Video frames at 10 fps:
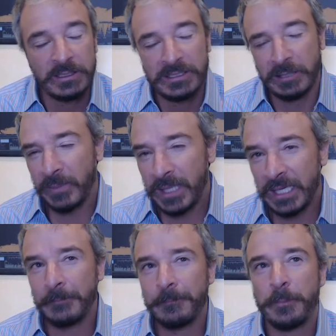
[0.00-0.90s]
To
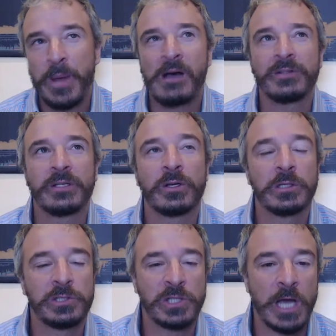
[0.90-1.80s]
me, Powell did a
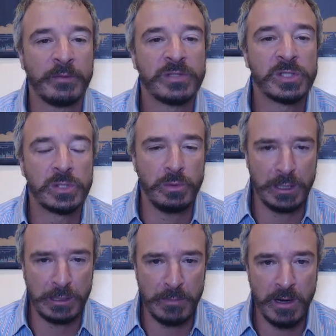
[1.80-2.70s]
good job of
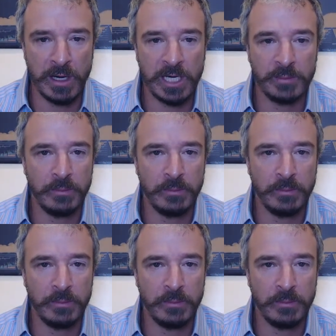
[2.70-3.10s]
soothing America,